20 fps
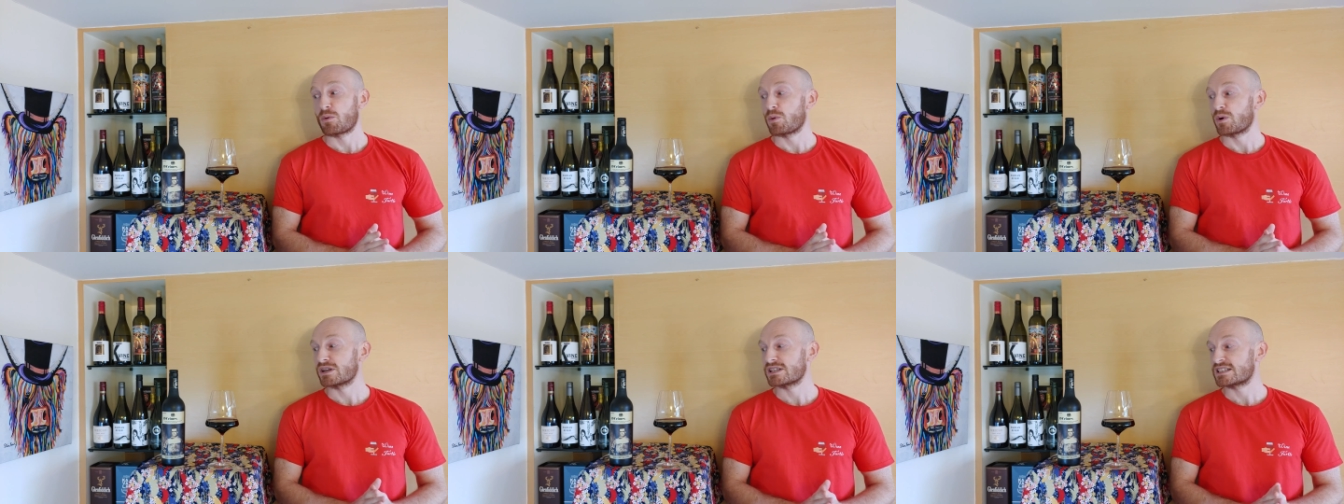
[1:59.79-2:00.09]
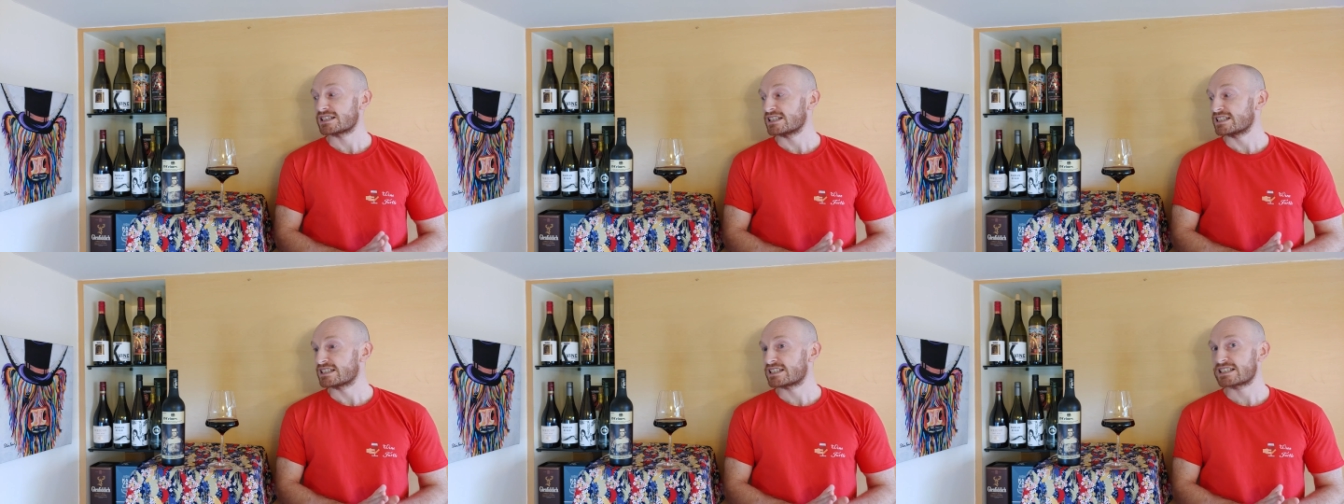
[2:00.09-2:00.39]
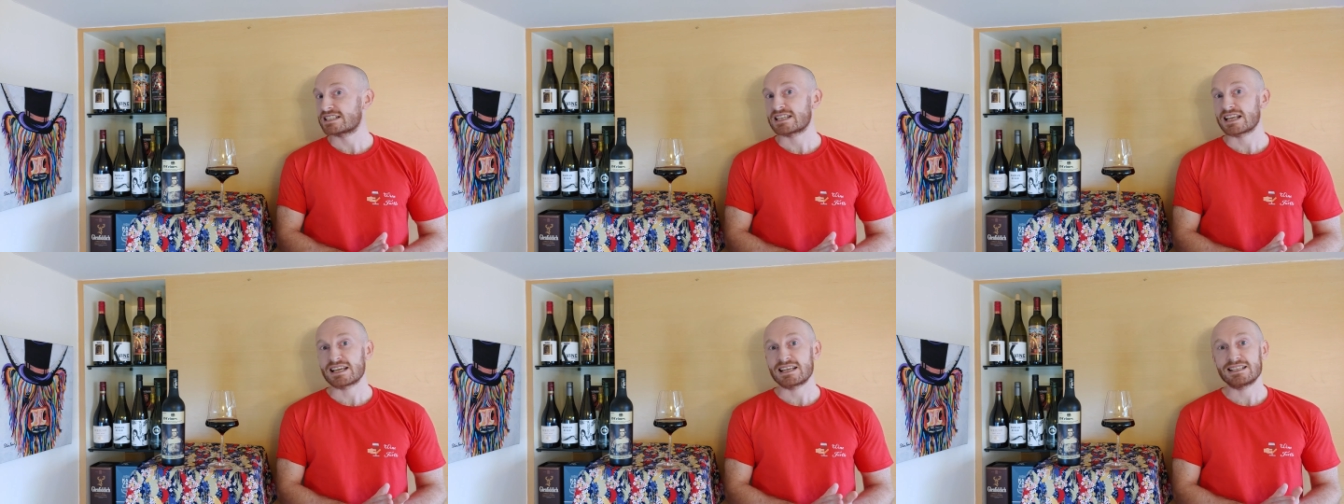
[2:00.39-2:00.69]
what's
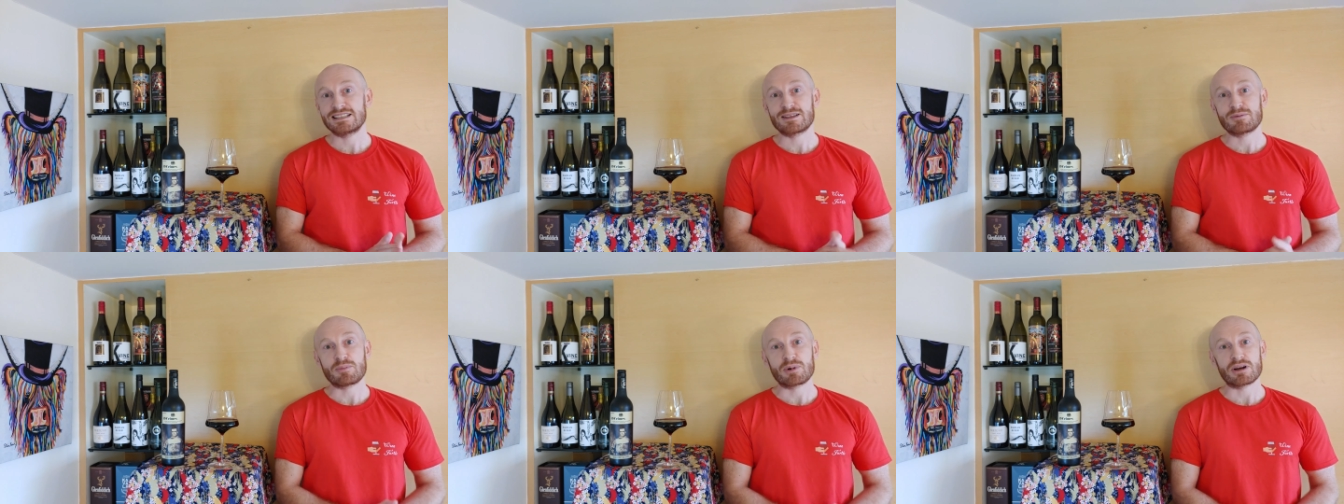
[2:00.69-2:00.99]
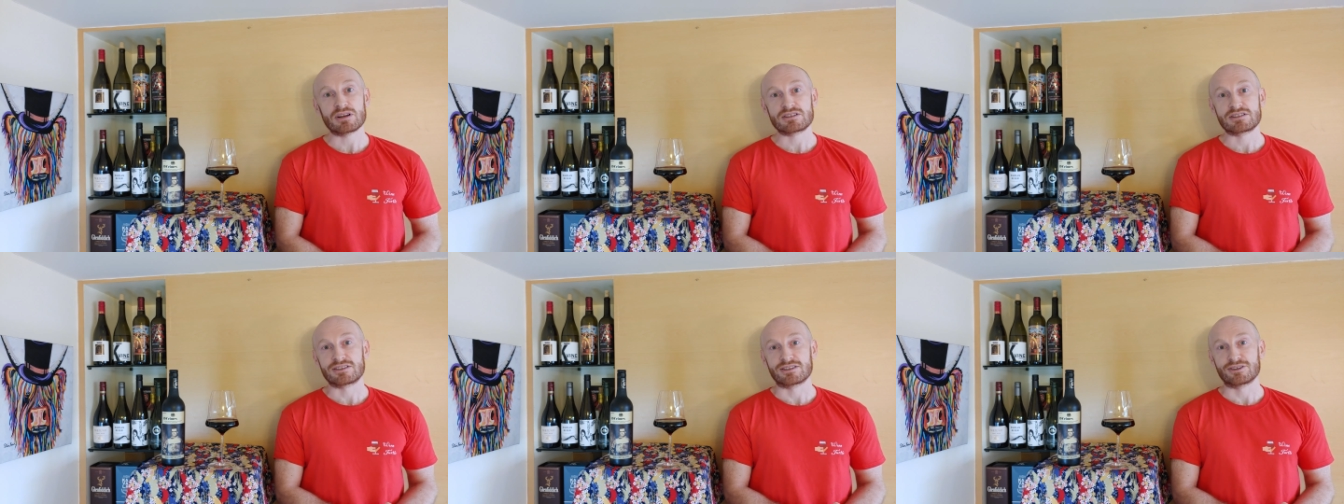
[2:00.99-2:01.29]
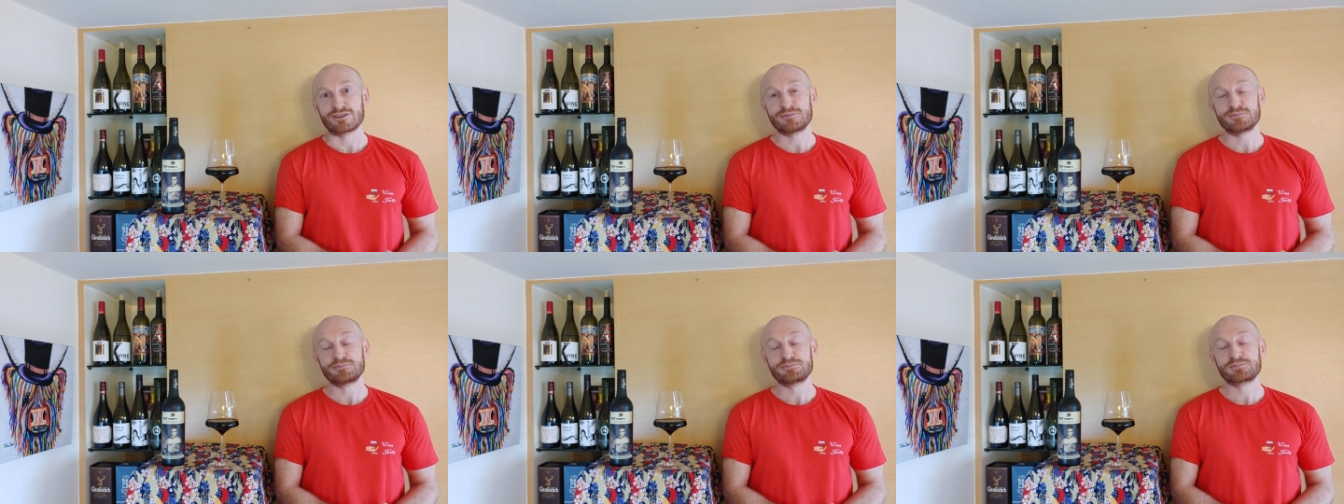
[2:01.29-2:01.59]
inside the
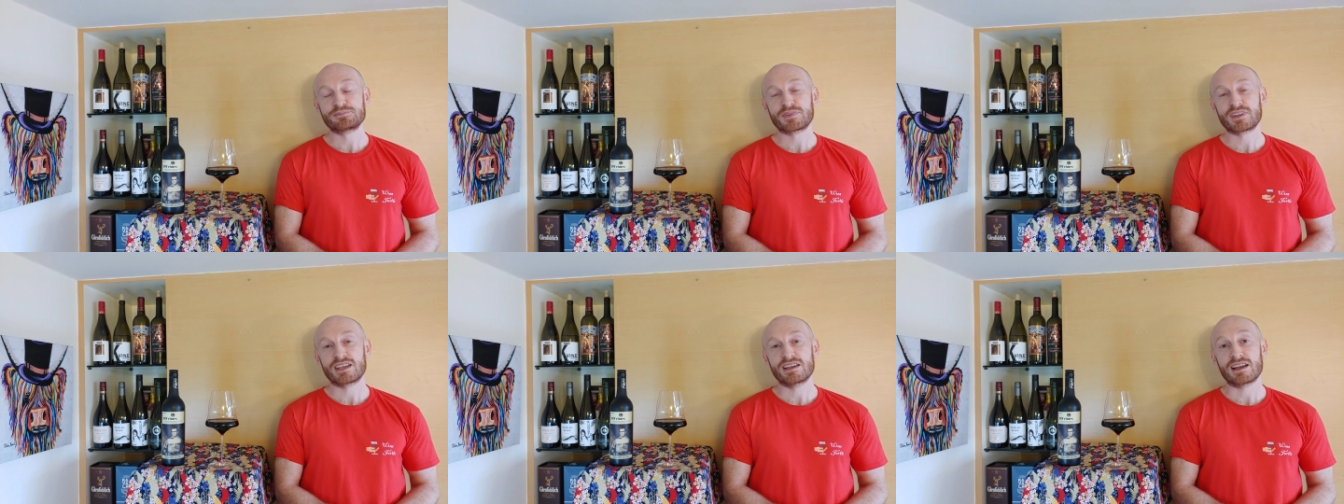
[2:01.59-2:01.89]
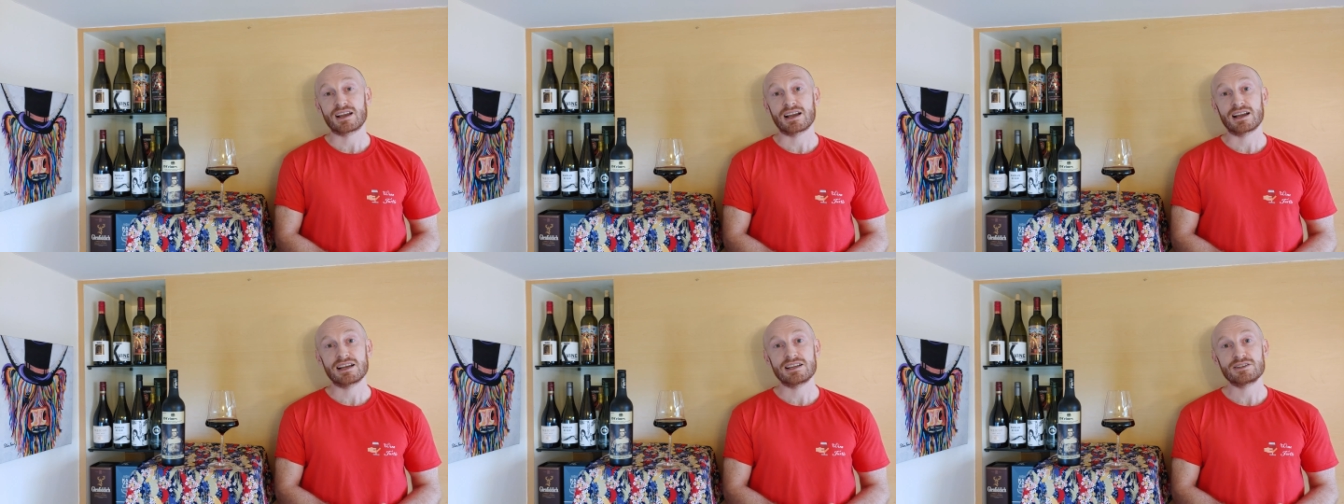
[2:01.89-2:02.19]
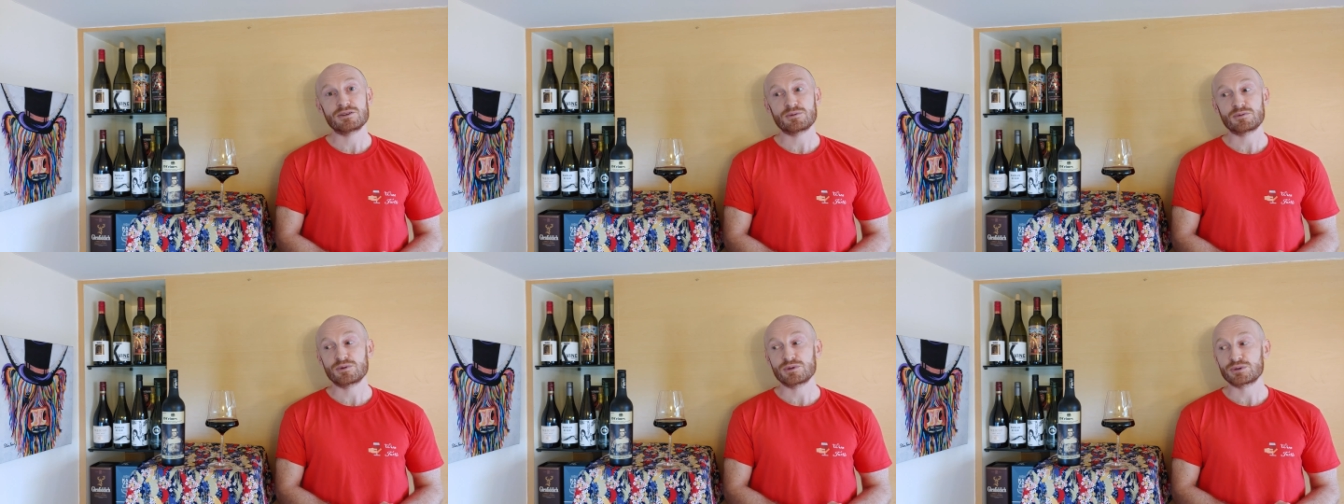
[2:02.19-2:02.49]
bottle,
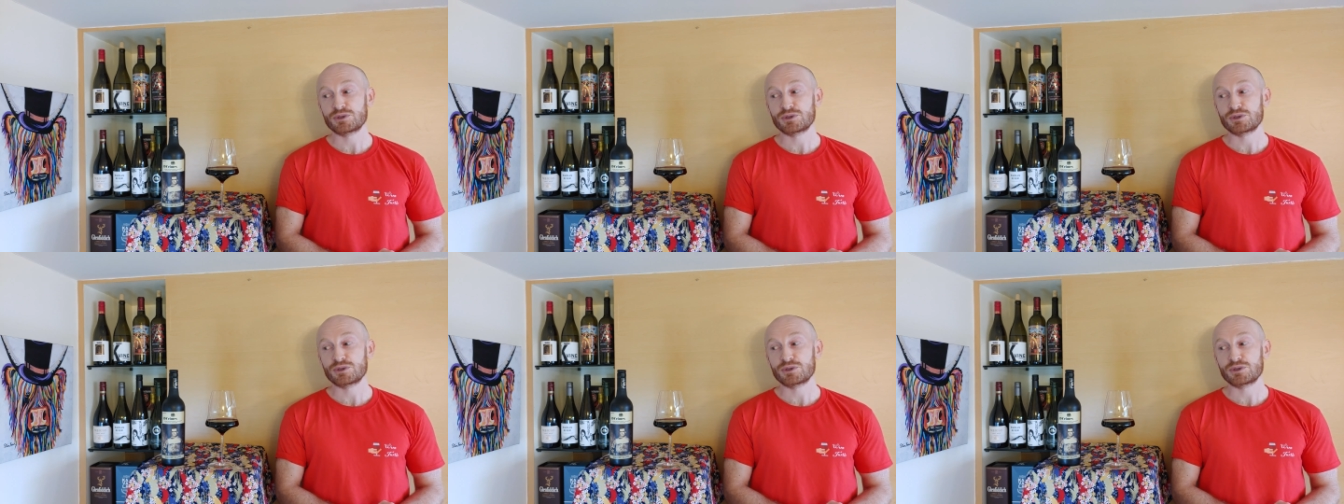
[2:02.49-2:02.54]
and we'll